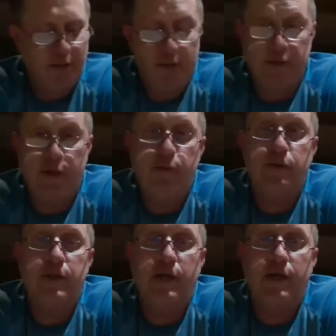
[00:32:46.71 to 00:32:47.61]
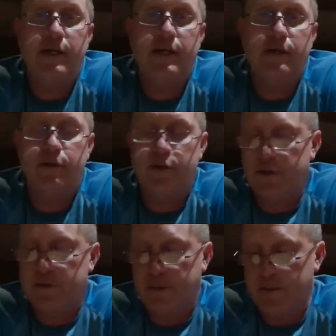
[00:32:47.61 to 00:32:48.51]
Well, the other ones I like down there too,
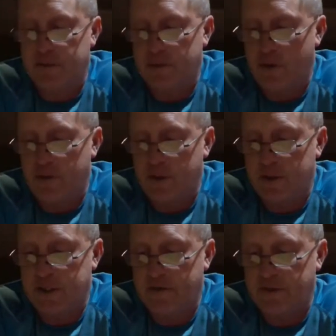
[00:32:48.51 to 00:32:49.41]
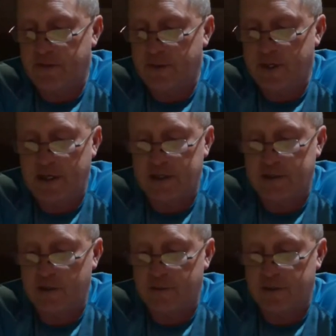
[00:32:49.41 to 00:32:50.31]
because Bubba started me at 73, and then I
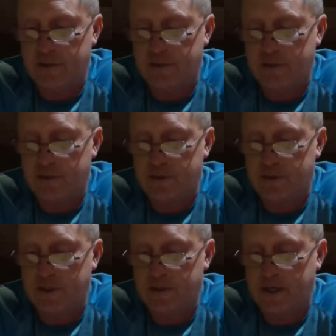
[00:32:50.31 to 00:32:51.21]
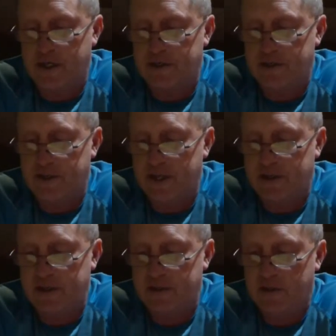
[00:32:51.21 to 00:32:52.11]
just started. But there's 3 other guys that are
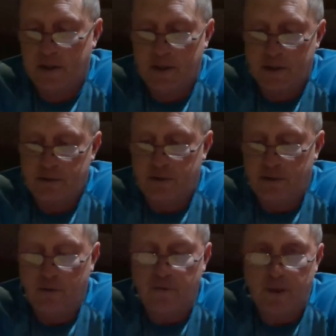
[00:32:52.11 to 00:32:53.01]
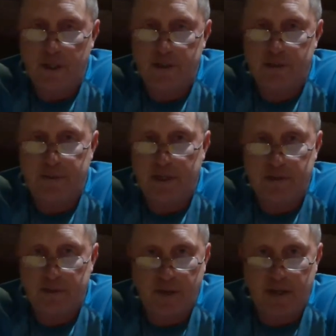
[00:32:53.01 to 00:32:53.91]
down there, 2 of which,
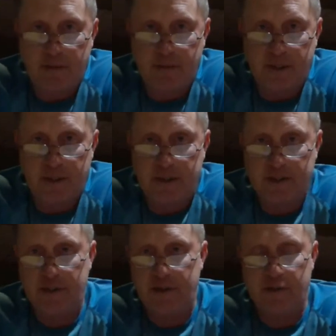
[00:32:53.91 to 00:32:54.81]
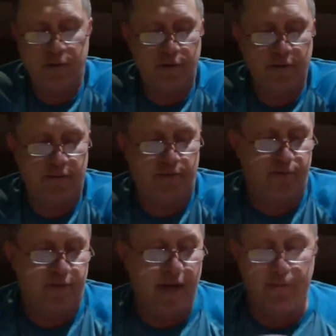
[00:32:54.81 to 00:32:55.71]
based on the way they've been playing this year,
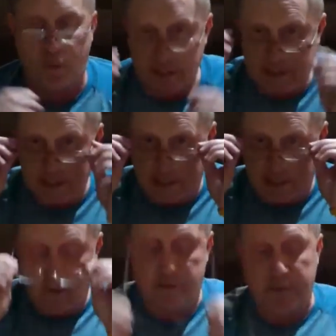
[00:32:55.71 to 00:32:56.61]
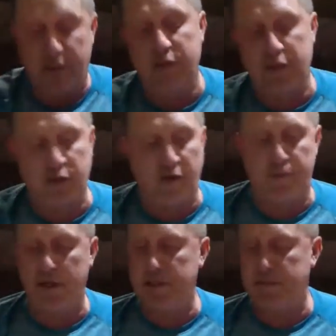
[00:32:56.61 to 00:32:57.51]
that pricing I know it's because it's soft
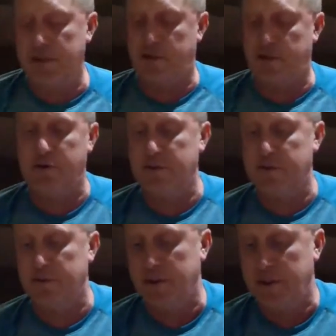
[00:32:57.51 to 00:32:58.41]
pricing, but it's criminal.